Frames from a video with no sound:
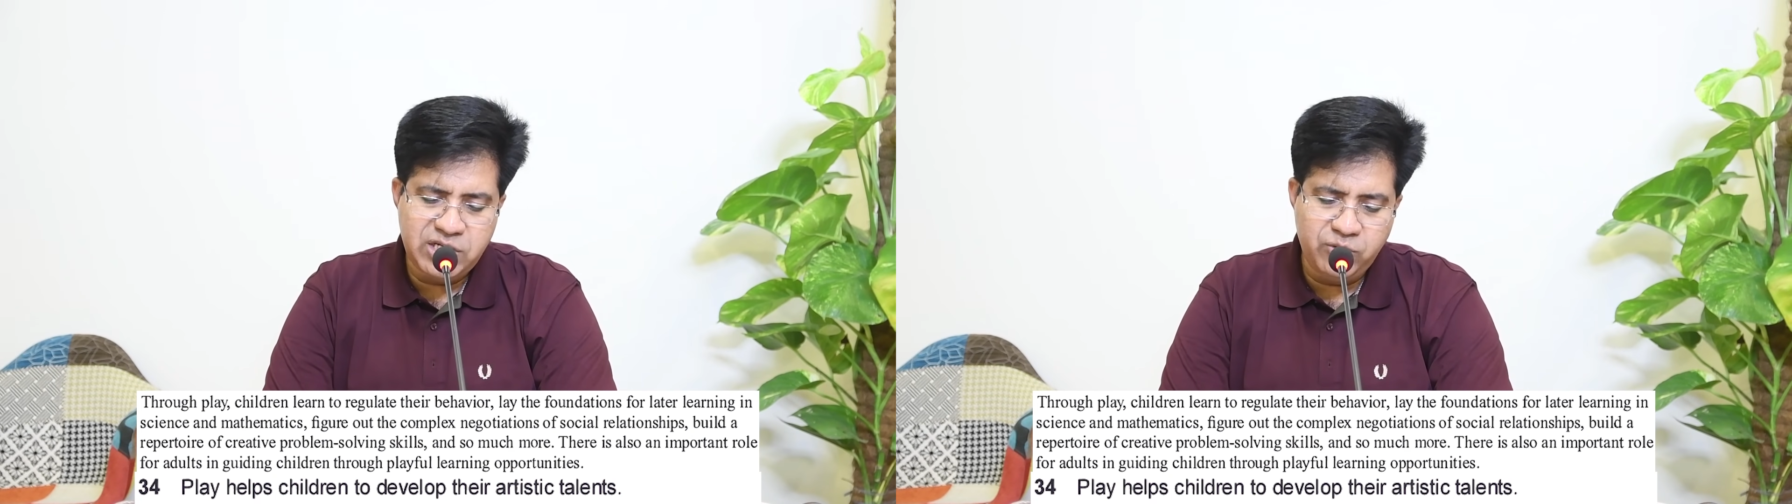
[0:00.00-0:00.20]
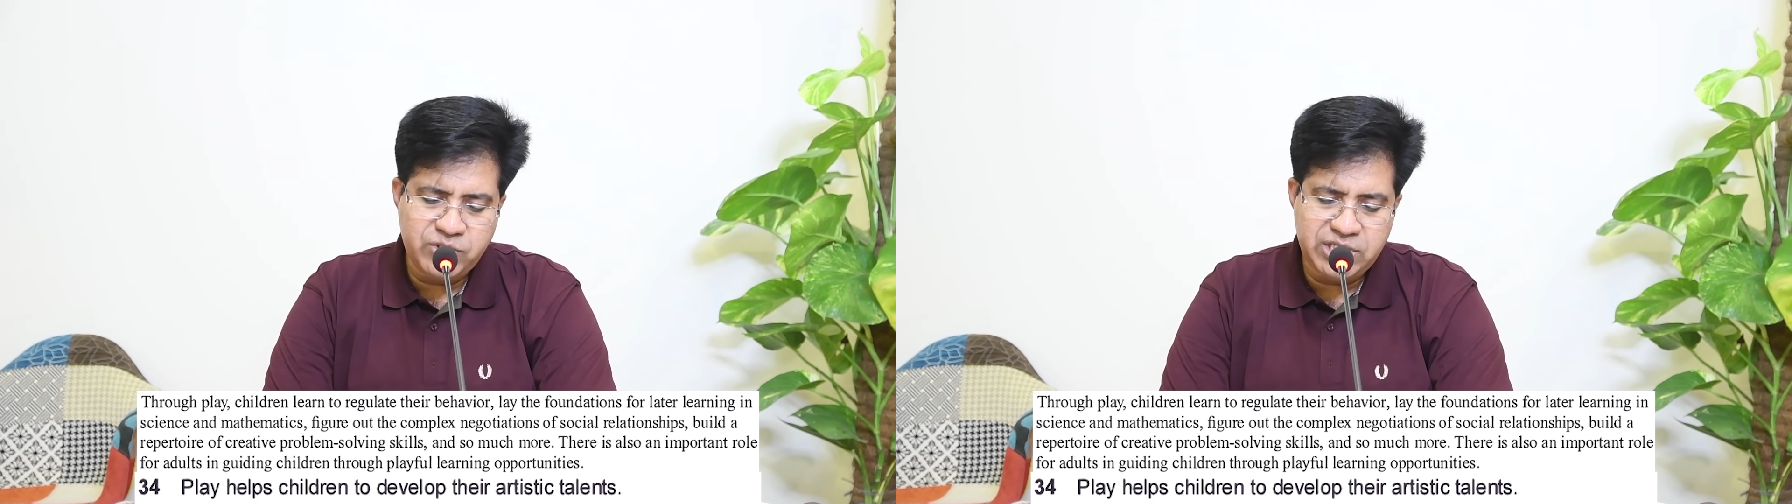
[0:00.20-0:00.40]

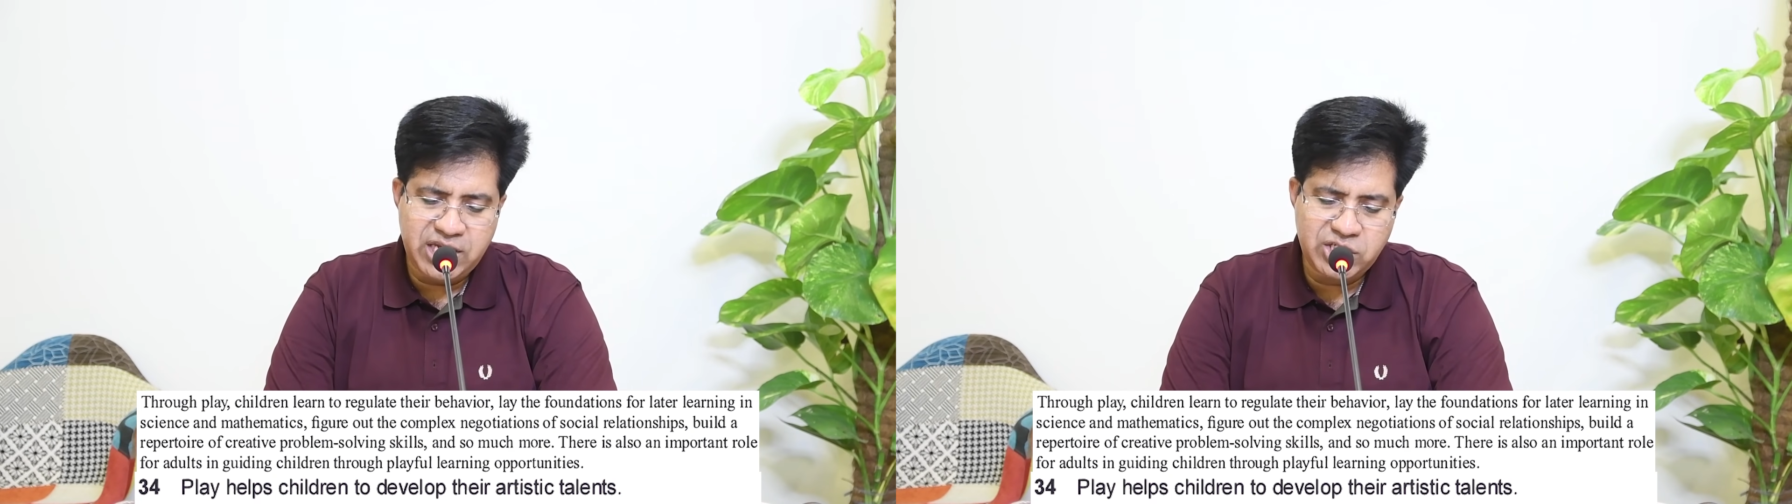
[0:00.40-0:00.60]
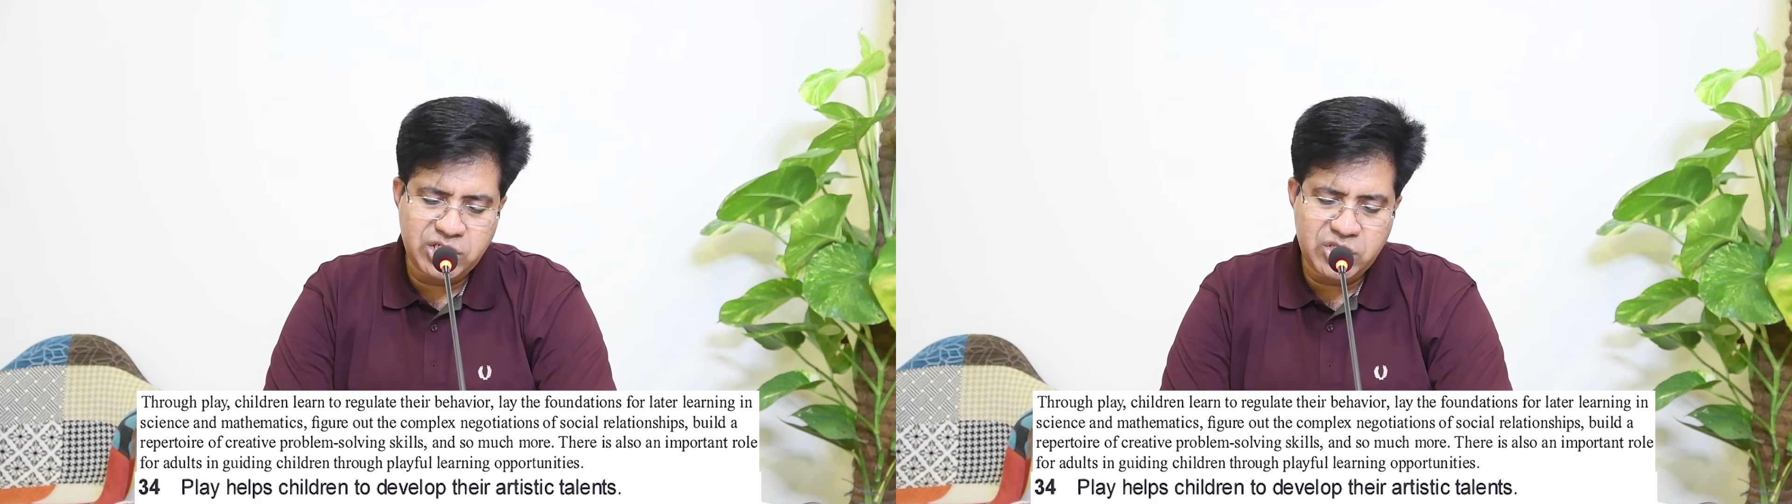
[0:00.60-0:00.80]

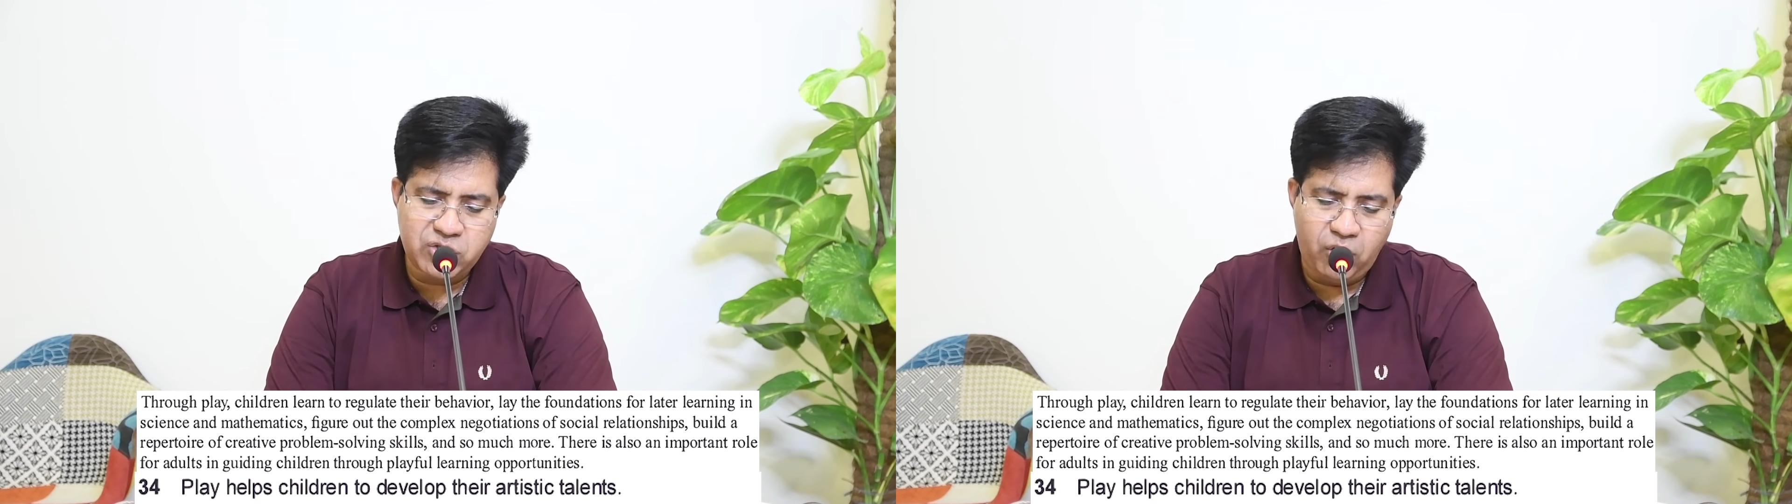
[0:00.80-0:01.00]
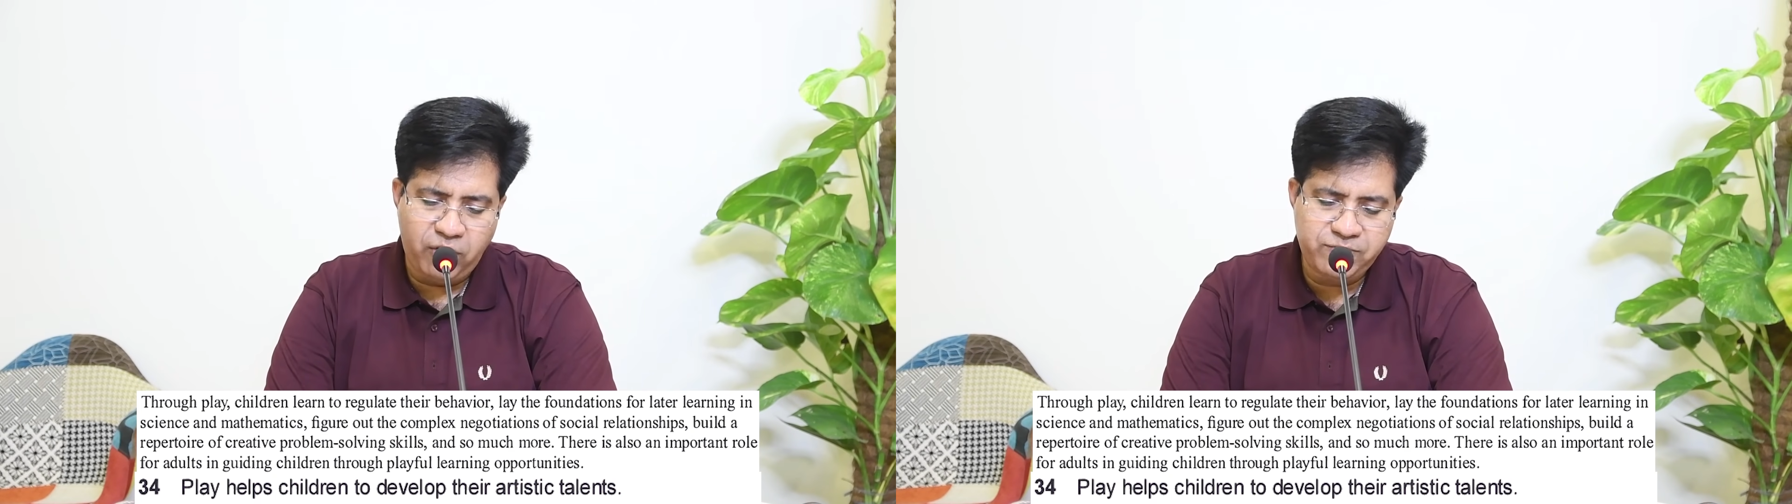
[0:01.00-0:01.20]

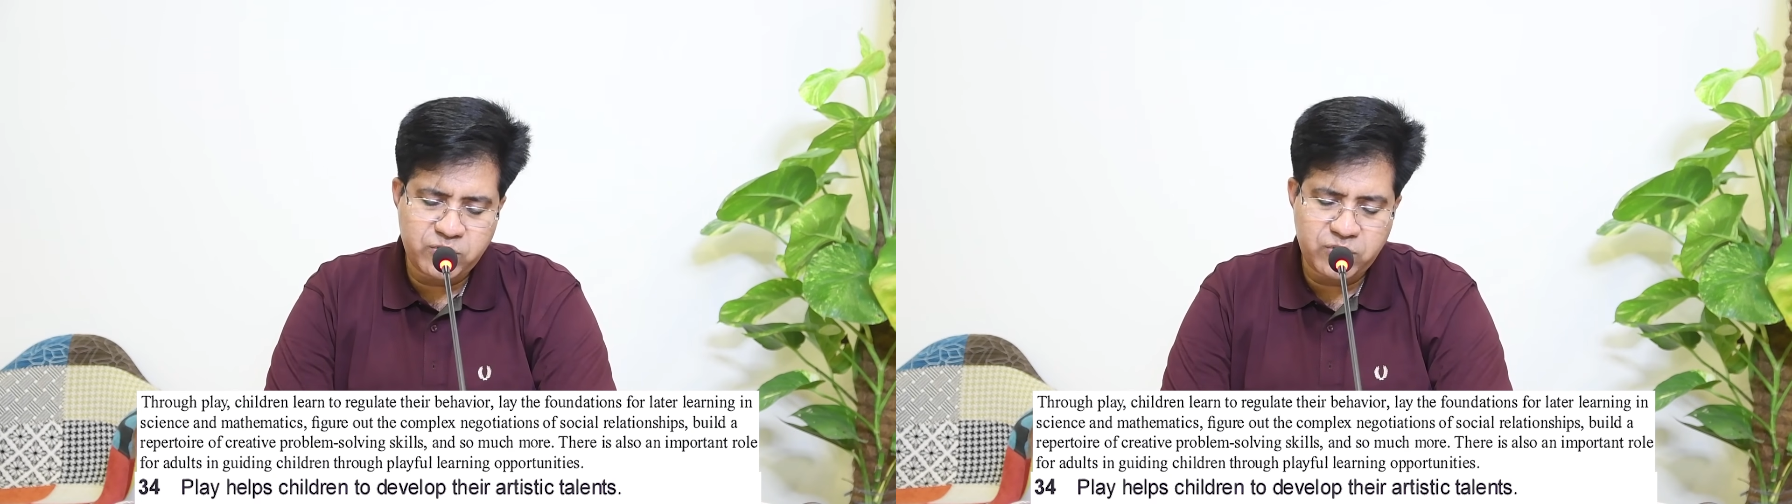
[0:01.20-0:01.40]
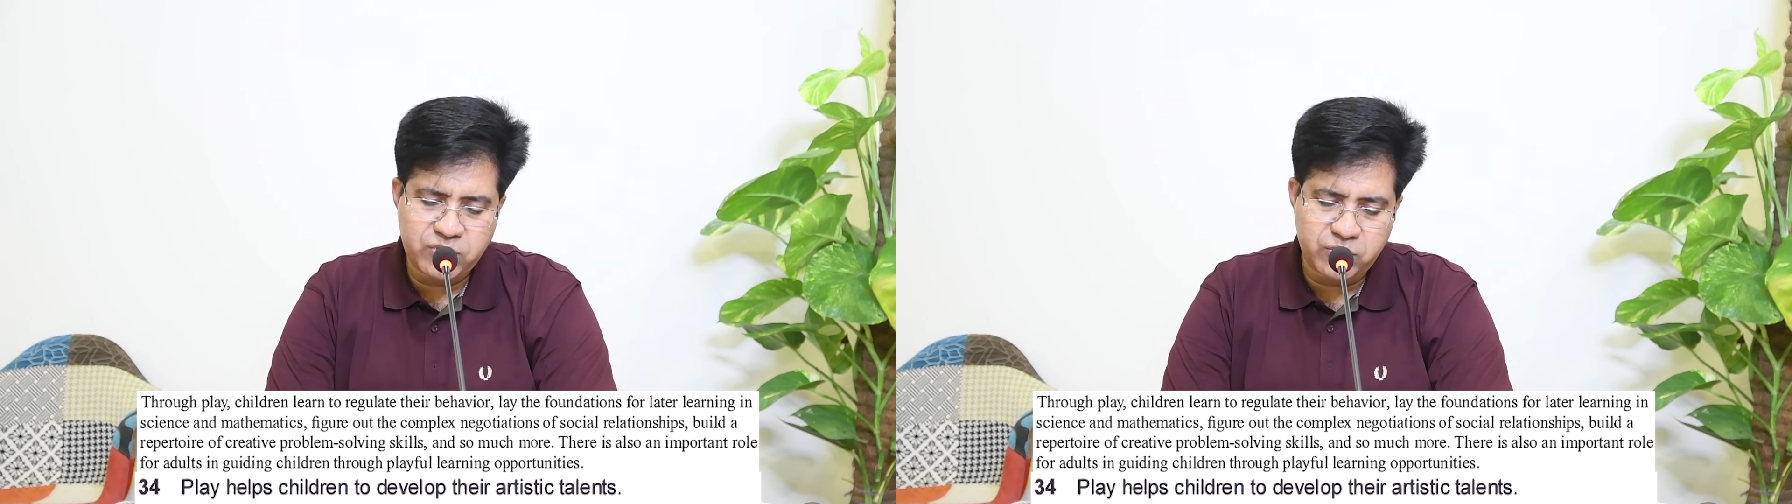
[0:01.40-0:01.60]
negotiations of
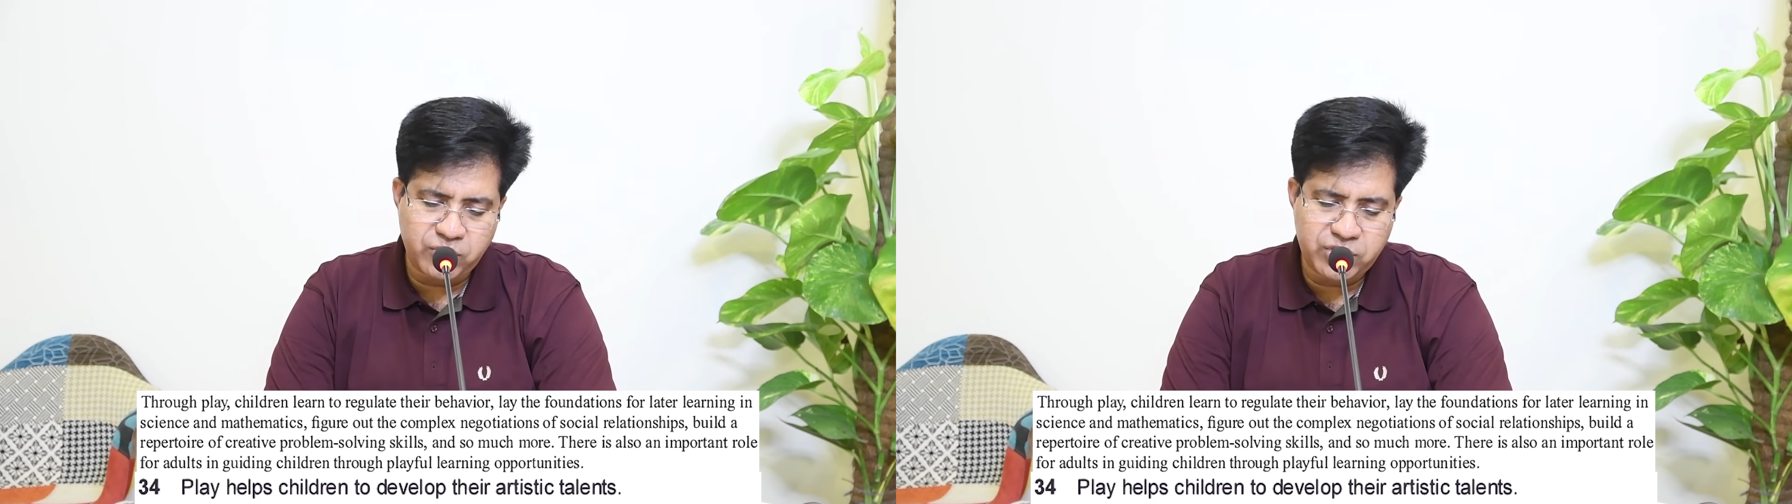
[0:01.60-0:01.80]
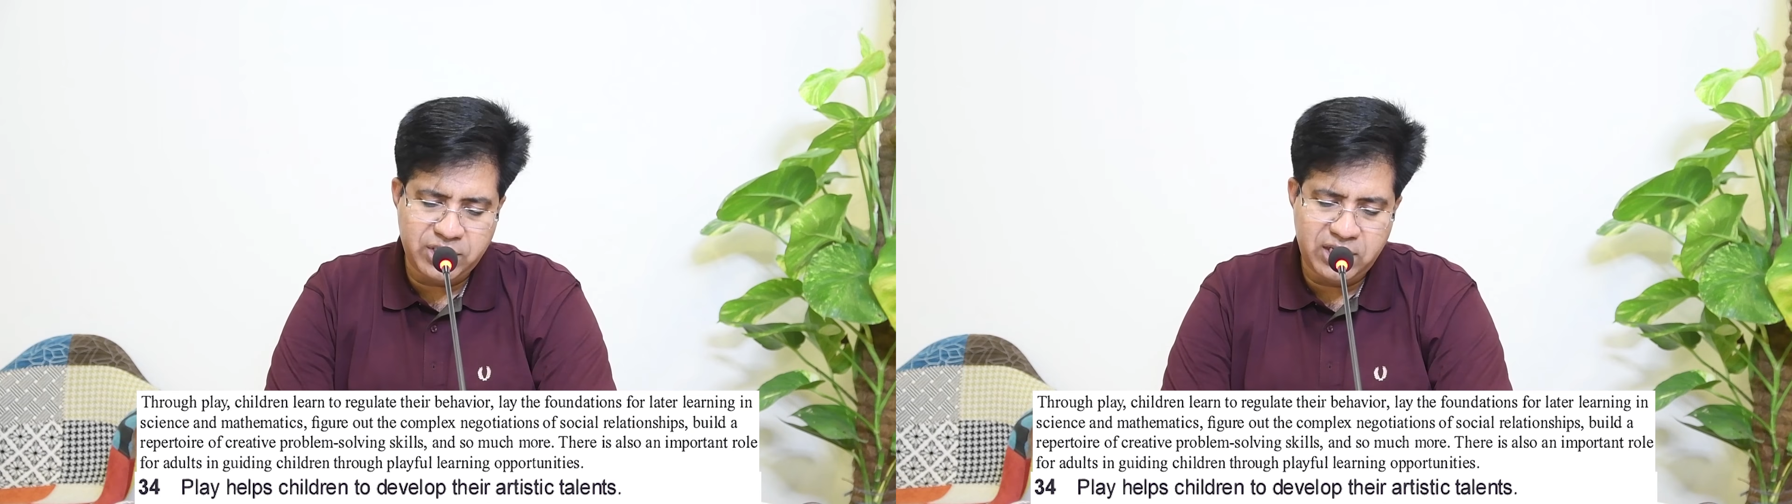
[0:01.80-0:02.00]

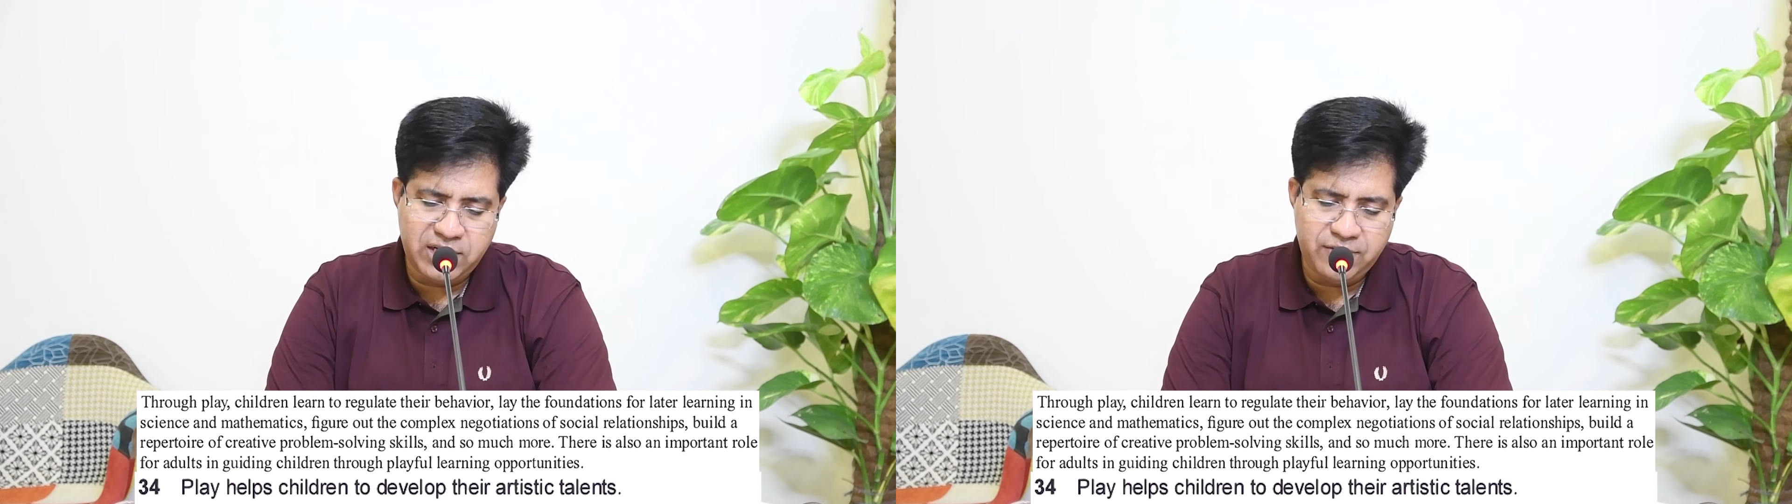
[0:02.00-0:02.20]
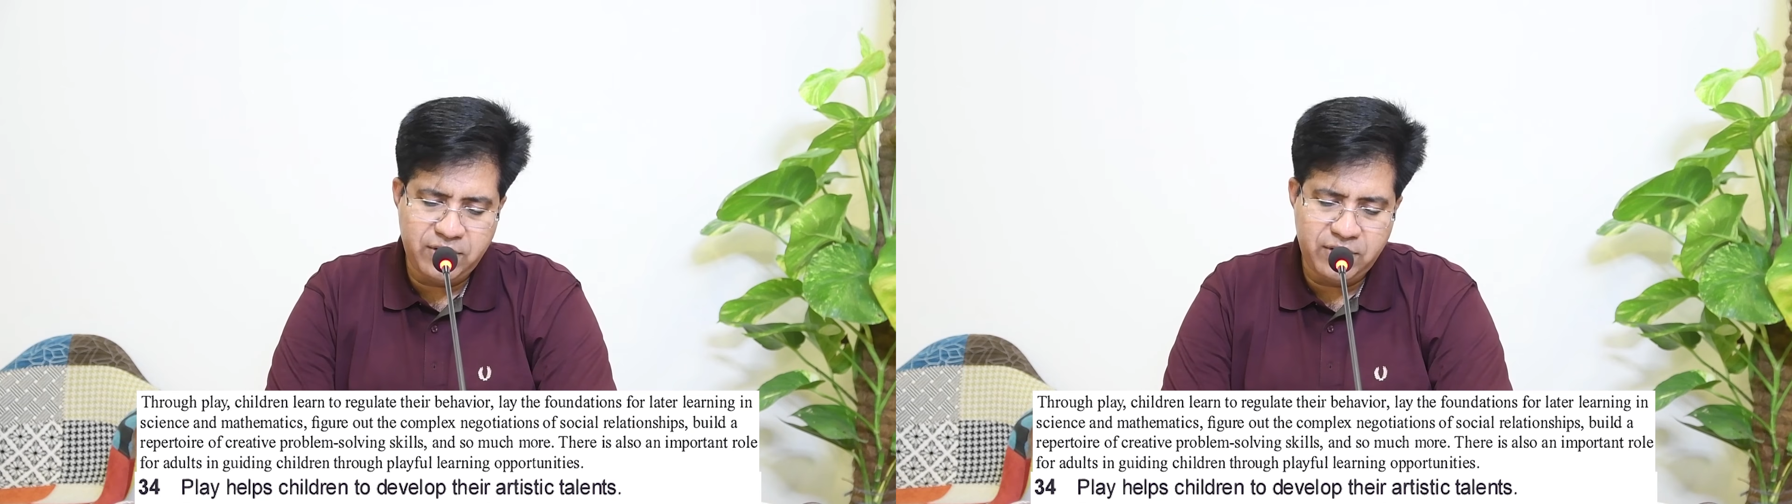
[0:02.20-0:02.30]
social